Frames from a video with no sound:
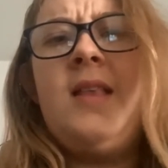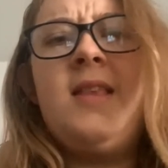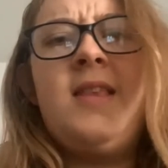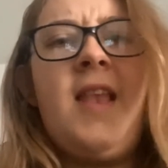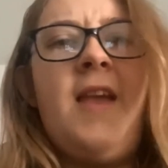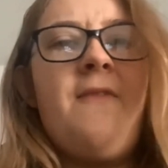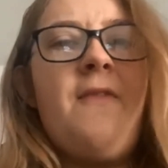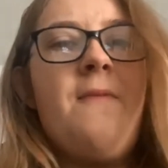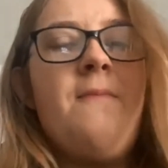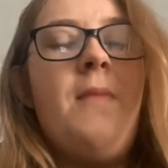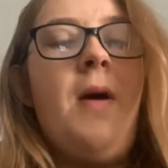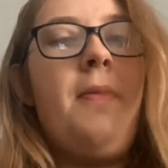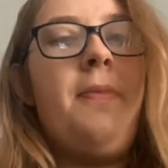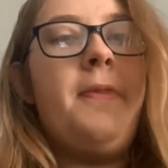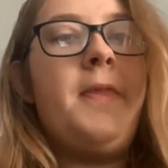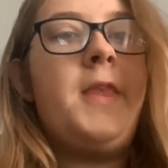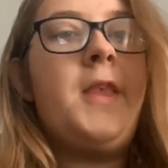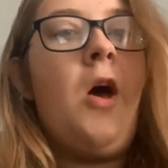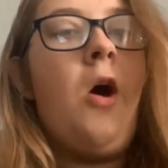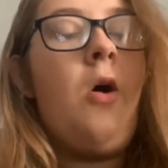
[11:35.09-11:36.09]
7
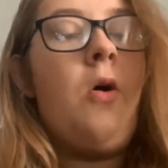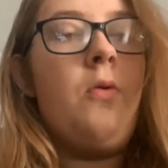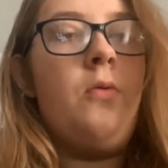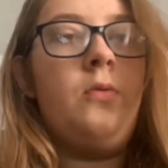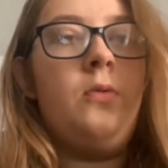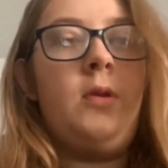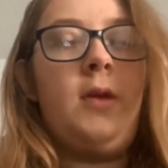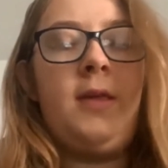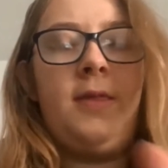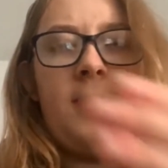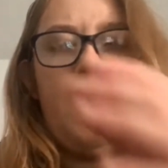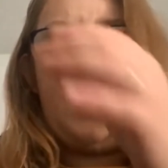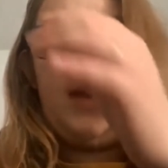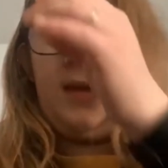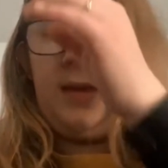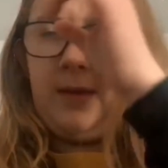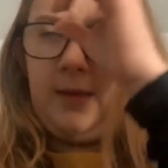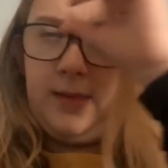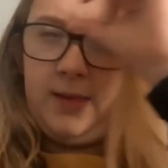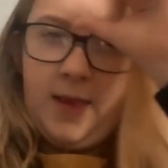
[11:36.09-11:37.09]
months old, I
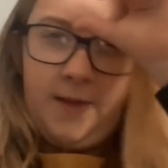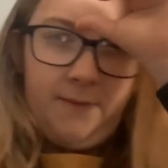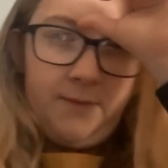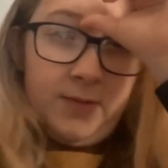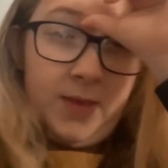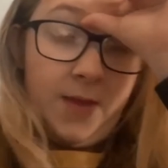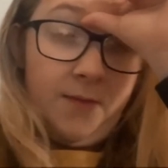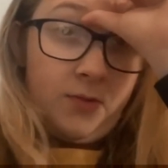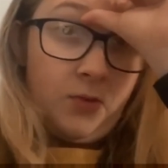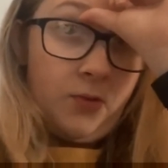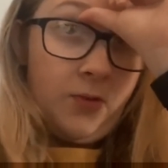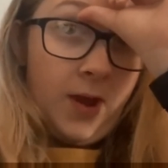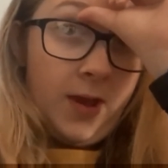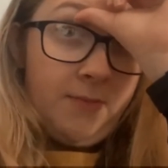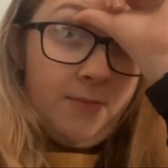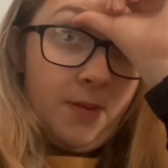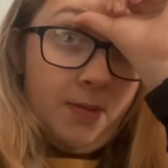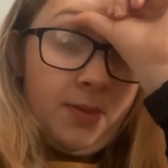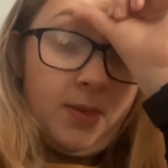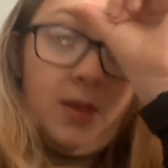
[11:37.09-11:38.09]
think. 7 or 8
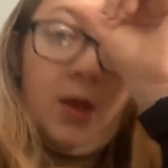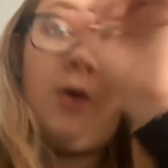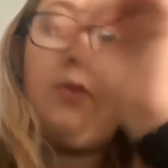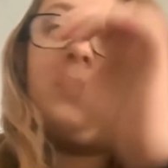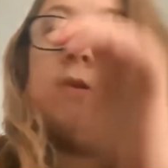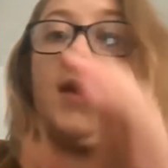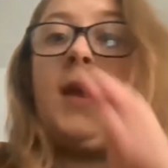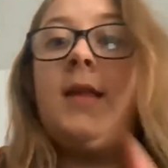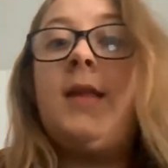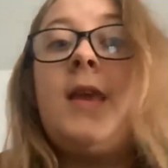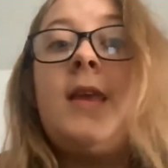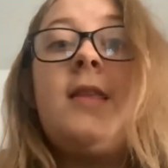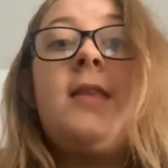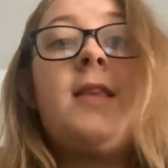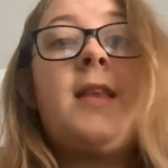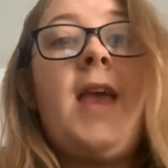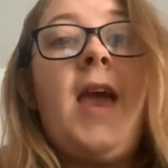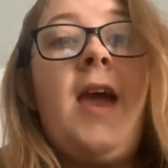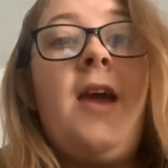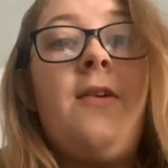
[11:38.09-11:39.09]
months old. And it's
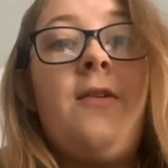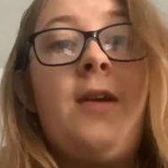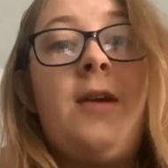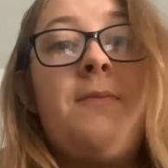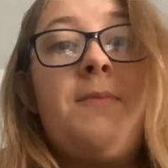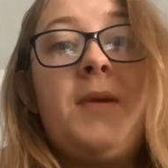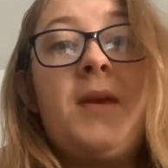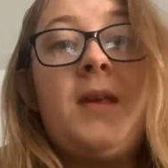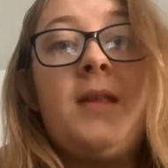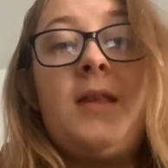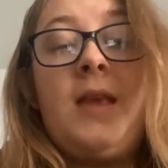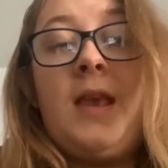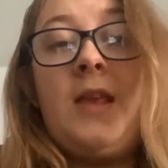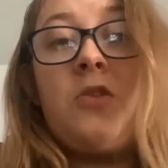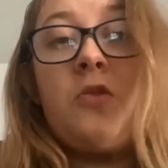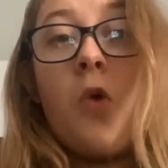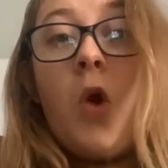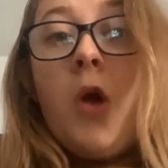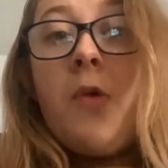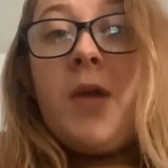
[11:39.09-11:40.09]
scary, because he's
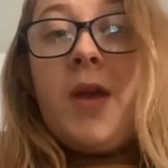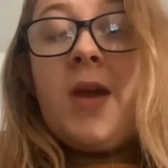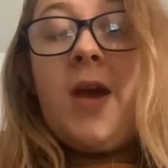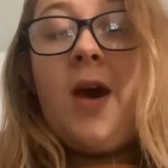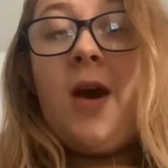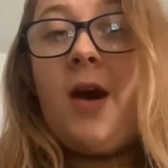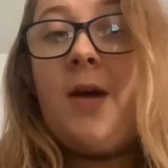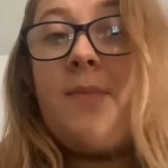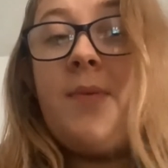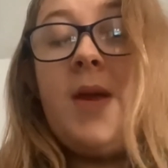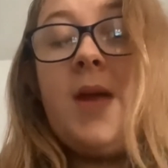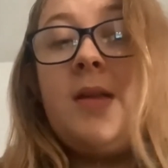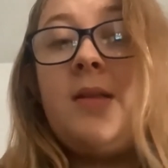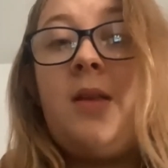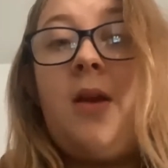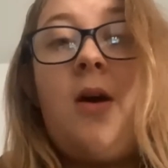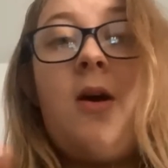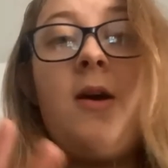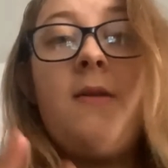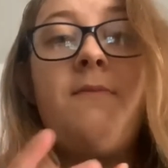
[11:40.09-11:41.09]
growing up, and
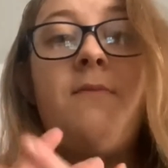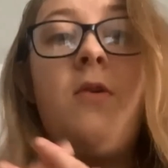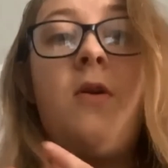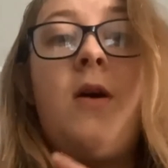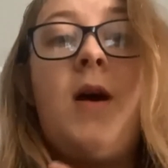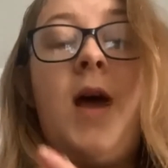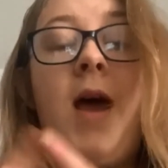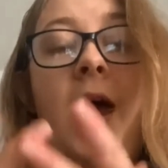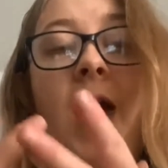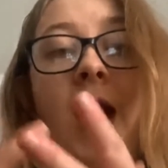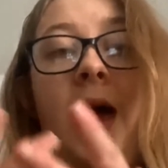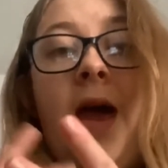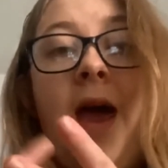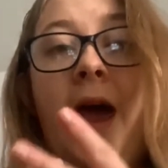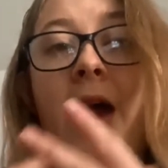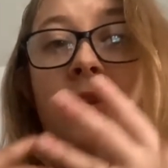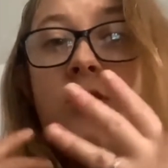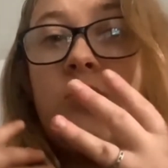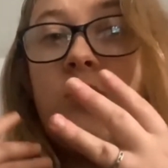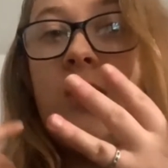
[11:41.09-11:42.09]
I'm not
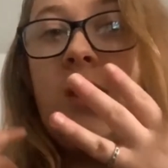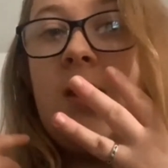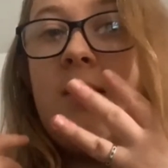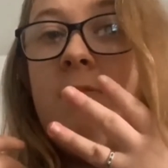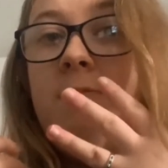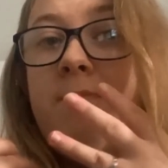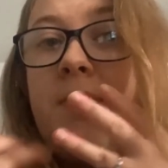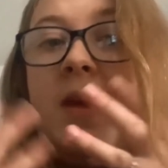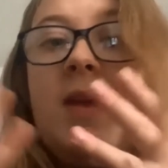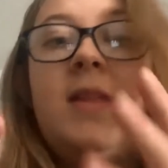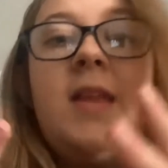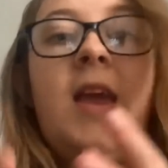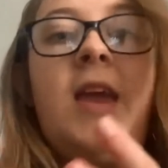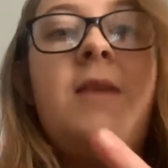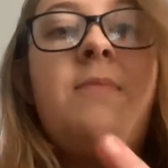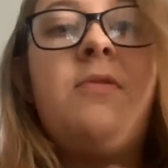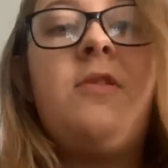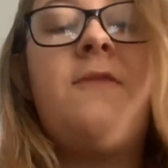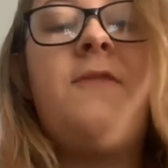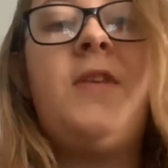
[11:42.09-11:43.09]
actually being
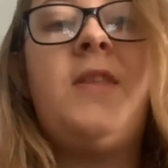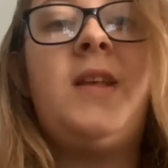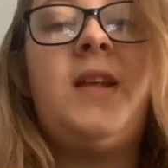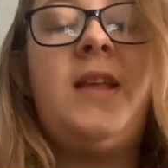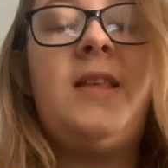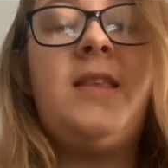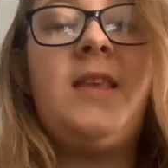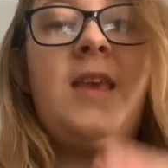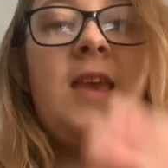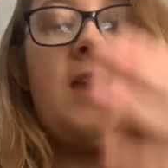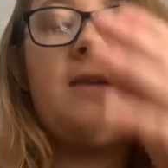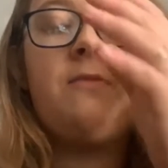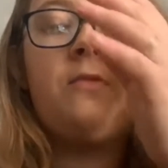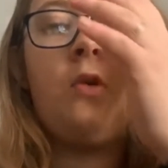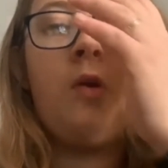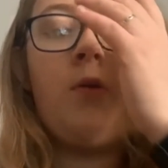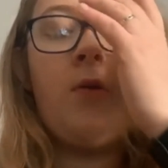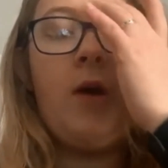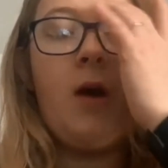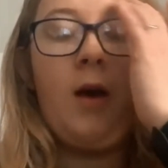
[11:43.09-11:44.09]
able to physically see him
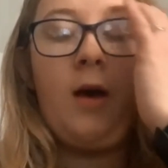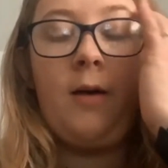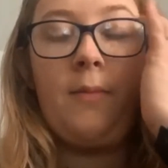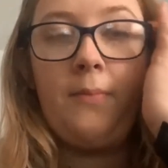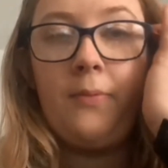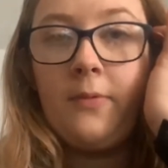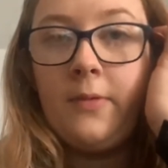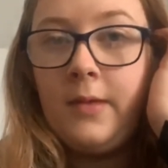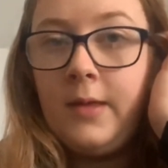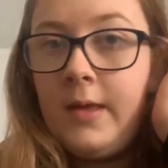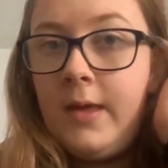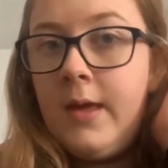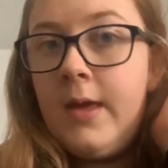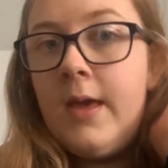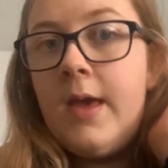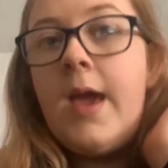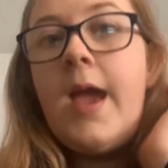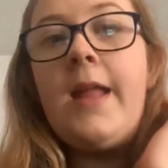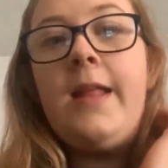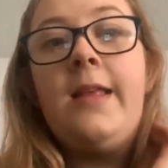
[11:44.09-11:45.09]
grow up,
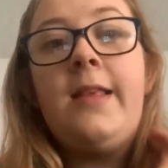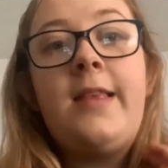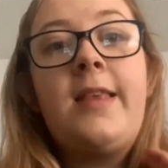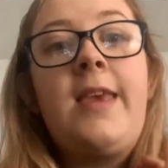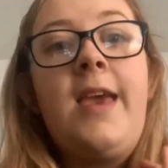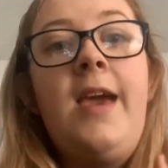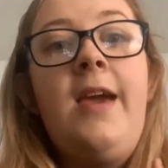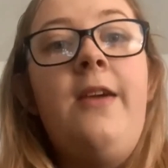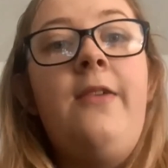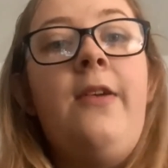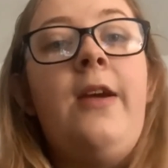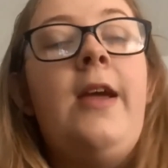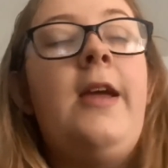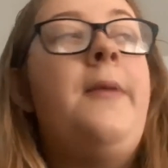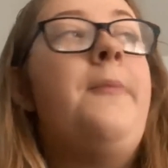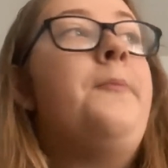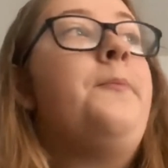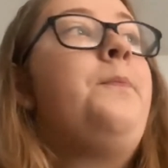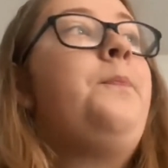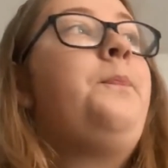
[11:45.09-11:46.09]
and it's scary.